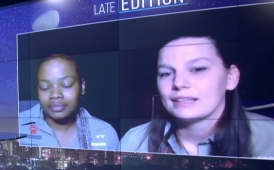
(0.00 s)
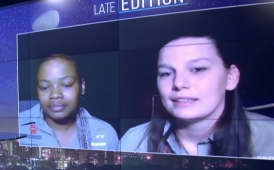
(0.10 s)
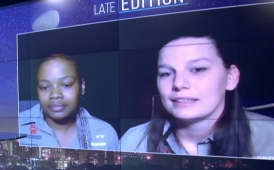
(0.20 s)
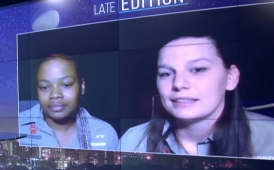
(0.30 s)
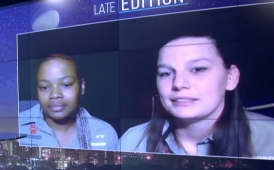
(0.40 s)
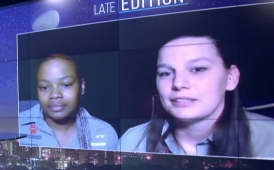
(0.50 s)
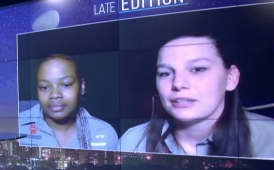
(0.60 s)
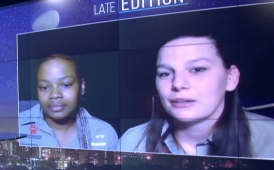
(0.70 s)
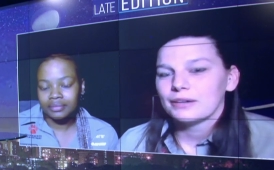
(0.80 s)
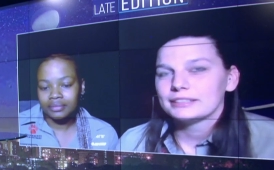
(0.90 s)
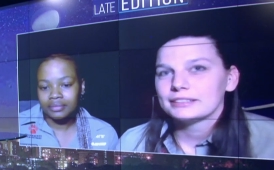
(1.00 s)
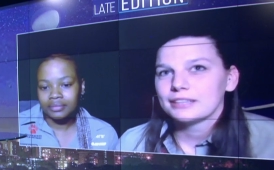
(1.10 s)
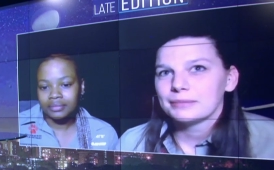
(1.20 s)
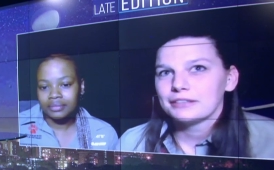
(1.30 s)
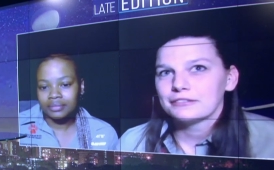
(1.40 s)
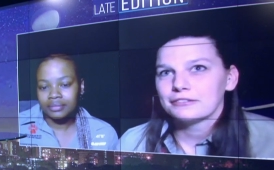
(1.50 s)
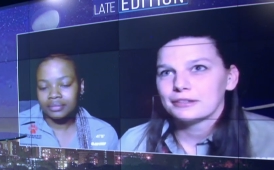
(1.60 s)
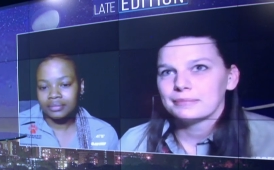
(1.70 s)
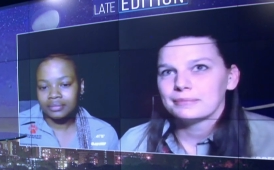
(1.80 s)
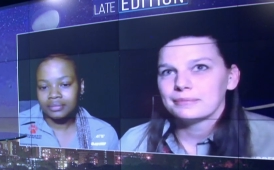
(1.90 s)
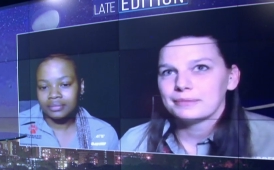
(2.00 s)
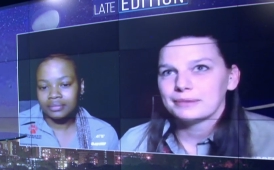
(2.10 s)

Speaker 1: So as coming from a